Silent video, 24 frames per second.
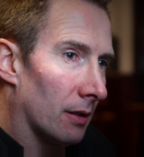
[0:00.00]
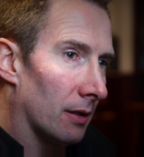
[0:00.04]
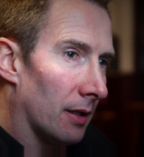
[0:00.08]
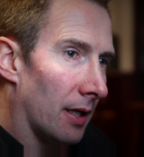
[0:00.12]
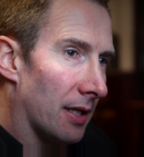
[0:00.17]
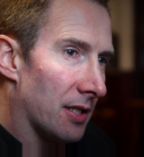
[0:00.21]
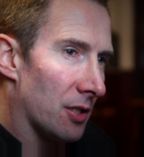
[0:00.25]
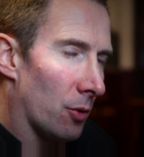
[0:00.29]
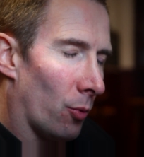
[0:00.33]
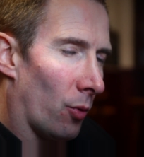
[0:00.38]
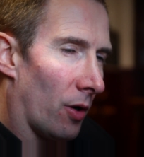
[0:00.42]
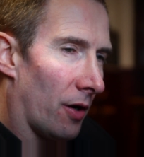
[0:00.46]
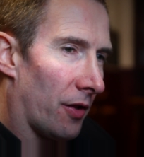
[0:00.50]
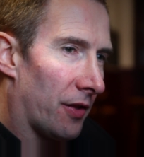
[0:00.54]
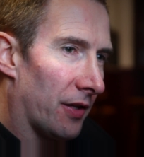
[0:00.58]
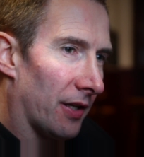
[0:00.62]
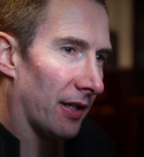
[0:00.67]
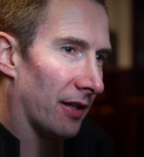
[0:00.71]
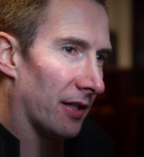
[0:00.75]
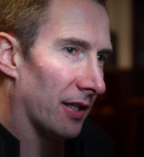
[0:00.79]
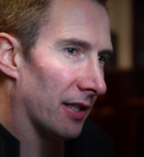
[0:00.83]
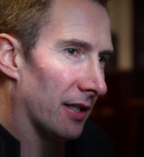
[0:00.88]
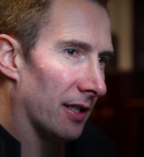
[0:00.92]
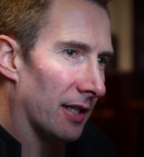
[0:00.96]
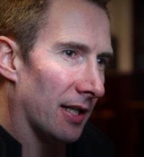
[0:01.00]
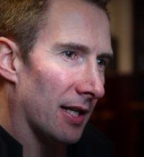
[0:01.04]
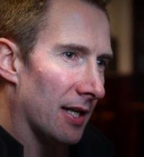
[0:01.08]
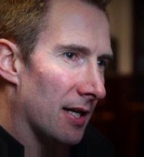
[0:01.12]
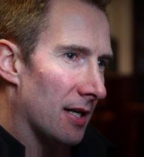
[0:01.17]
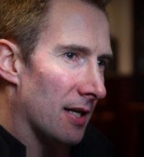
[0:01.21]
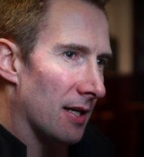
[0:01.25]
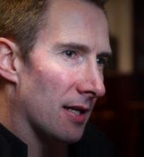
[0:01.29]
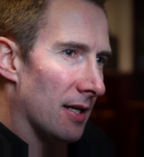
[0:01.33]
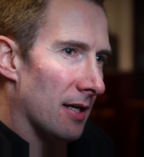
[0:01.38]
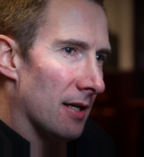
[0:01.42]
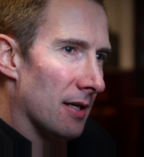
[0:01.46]
Is it worth it? That
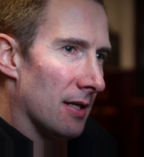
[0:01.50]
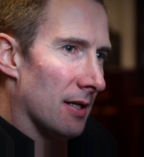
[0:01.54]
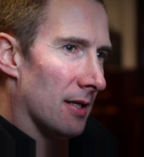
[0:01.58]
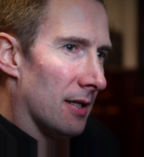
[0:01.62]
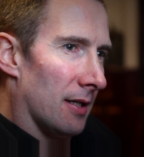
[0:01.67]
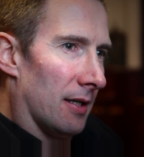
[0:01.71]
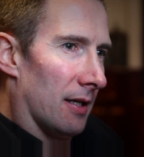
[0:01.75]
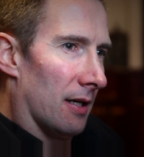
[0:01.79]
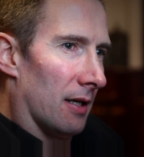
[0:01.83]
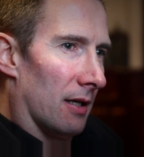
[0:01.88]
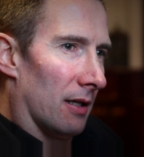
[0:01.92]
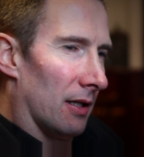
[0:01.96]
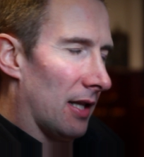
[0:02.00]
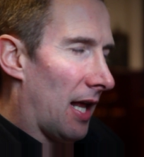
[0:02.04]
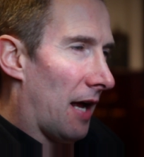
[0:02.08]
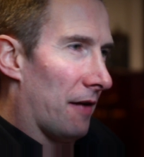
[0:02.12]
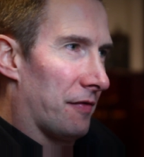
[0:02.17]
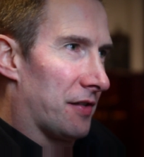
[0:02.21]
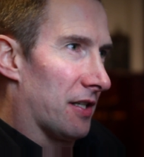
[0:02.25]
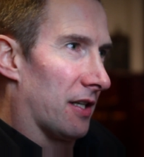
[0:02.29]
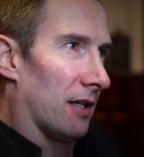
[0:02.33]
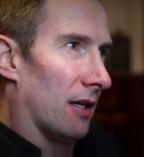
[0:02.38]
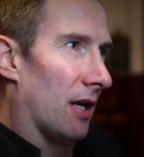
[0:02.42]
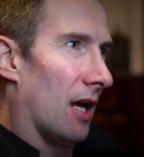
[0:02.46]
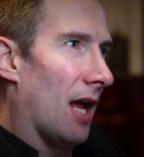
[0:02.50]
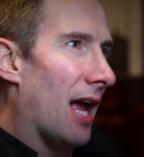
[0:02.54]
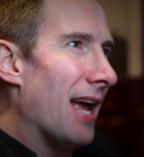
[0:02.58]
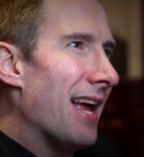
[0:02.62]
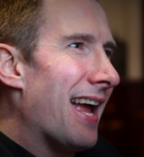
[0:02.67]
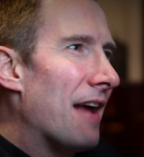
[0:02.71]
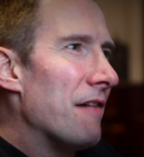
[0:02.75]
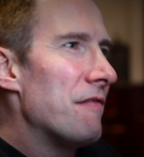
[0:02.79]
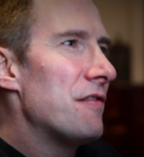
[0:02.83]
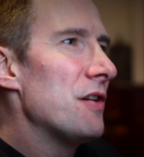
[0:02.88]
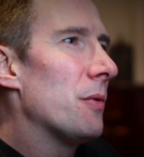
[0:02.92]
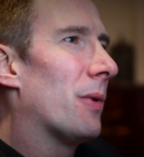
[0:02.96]
laughter,
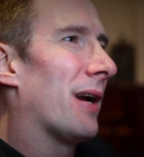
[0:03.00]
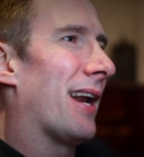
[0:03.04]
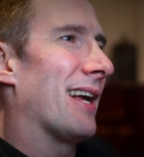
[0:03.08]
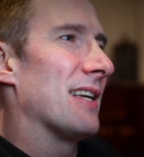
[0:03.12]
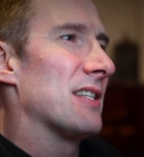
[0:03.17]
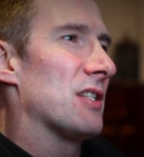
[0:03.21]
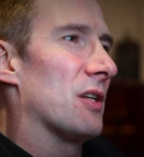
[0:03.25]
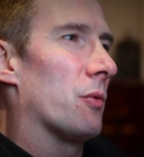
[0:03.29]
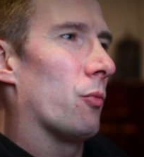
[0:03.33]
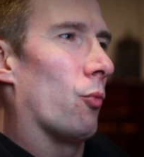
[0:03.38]
everyone has at